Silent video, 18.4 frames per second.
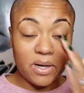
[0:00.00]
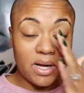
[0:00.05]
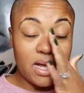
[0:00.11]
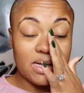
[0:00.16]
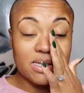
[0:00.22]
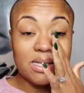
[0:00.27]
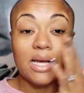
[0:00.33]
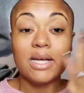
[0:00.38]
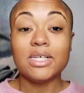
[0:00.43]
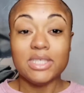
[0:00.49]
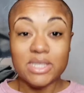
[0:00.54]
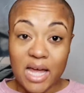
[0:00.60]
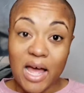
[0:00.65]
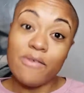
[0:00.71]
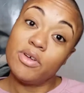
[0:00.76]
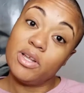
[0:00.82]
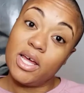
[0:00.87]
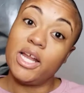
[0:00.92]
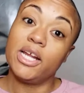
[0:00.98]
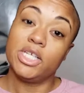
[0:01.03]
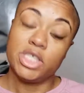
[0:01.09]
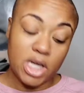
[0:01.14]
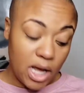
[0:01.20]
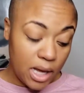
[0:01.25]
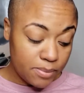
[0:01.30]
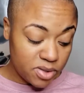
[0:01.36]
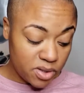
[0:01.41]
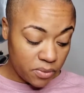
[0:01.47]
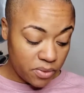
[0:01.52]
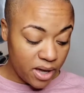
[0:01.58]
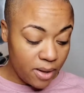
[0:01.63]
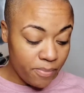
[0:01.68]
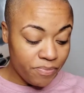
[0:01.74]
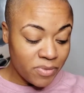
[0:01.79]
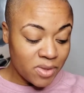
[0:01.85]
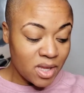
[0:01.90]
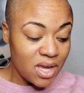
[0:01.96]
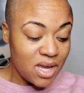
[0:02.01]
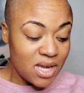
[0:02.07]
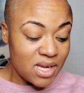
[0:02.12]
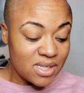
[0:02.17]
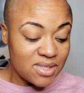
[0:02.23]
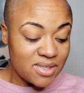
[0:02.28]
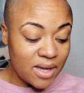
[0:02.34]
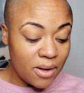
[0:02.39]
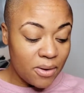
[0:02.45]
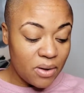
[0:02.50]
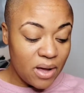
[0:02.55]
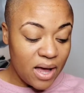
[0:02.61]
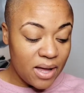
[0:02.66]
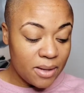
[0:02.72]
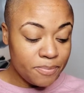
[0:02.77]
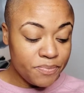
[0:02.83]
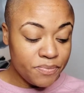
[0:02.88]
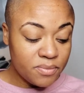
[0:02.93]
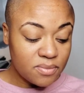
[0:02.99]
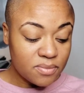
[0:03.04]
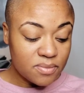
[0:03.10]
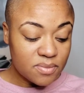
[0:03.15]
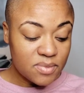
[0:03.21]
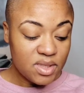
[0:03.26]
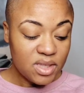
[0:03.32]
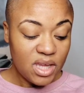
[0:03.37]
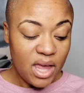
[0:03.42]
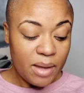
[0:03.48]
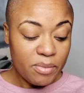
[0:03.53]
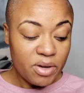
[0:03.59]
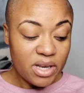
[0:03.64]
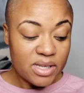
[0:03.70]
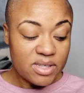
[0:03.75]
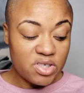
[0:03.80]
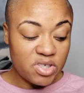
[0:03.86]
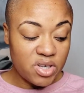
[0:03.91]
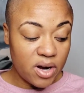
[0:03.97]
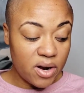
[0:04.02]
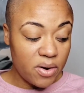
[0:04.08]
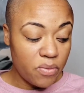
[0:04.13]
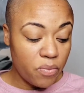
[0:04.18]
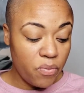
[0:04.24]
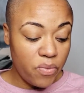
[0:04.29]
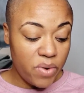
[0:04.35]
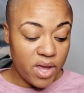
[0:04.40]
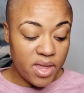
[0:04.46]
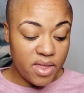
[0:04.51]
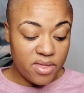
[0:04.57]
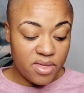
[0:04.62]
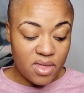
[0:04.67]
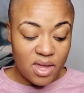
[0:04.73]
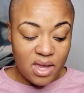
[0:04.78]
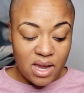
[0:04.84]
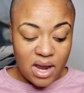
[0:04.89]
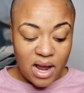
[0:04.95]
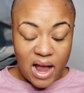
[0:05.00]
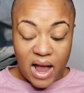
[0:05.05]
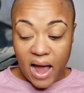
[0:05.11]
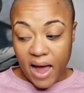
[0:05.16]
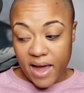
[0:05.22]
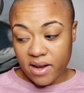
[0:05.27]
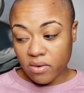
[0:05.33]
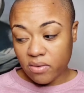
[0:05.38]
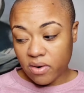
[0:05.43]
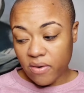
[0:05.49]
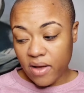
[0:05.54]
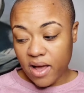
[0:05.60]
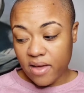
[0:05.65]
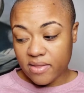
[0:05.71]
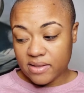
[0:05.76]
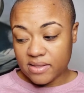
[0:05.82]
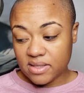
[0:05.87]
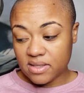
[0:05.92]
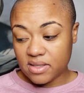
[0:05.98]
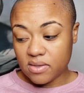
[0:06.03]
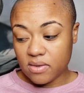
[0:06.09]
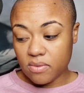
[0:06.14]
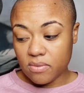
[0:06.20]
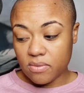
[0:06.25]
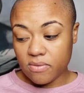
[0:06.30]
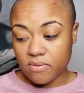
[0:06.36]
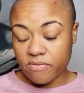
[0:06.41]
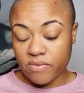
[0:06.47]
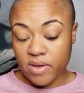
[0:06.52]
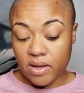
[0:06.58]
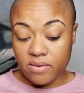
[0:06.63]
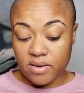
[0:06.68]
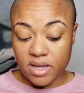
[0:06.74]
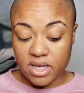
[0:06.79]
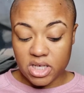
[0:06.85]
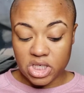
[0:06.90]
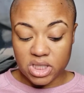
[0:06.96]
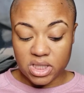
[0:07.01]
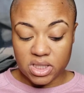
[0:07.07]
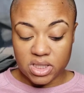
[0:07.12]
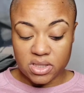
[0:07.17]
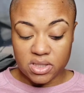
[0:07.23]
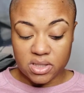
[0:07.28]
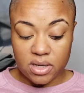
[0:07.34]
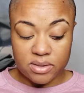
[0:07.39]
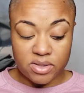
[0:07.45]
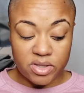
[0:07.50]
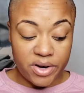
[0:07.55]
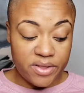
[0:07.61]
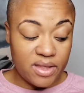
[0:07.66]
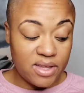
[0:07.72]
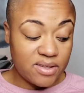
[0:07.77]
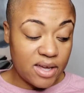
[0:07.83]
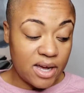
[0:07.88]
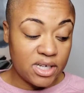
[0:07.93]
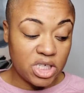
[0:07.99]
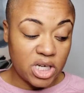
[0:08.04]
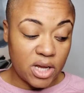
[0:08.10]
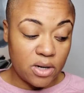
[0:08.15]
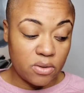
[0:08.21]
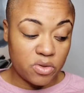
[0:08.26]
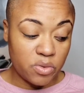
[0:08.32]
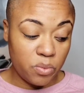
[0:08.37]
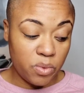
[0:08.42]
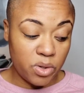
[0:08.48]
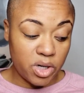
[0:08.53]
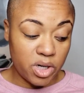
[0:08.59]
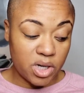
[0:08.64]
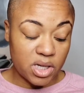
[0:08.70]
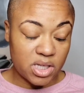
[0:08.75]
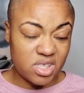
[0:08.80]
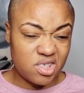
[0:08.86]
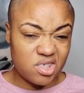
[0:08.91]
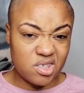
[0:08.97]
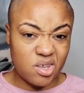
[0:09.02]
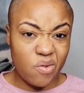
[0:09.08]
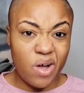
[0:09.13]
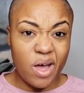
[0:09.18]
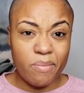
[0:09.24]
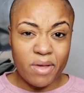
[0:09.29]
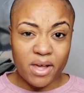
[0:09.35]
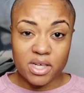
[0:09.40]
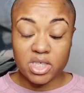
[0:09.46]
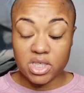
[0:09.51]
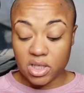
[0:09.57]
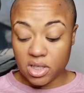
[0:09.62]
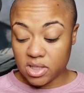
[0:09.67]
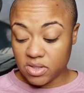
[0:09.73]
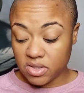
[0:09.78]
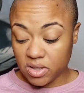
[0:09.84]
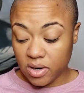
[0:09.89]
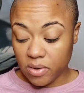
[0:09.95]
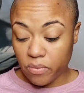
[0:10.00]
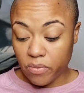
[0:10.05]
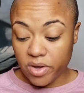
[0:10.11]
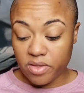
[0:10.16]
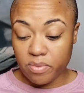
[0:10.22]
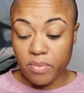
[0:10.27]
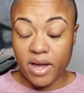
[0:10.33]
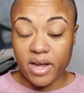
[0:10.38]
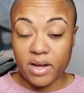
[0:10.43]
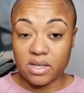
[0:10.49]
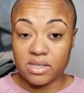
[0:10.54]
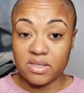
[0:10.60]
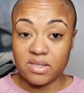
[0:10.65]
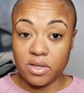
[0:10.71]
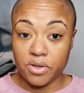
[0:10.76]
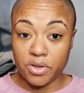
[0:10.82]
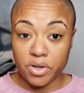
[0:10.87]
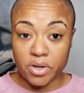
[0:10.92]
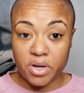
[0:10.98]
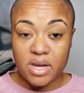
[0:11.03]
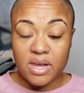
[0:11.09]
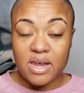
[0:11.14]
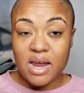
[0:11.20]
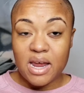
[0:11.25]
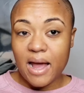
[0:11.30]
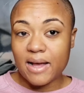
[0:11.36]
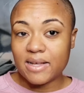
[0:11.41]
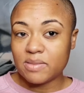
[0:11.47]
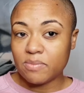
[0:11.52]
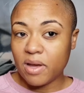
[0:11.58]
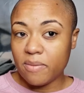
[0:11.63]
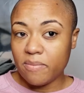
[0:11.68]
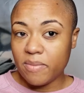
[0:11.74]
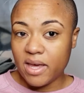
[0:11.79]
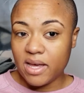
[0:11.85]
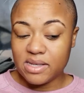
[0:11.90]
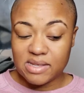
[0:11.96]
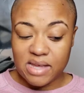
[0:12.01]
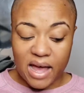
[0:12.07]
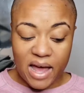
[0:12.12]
I have a lot of jobs. Okay, so I'm gonna start with, I don't know how this these eyeshadows work. So I'm actually going to start with my concealer as my base.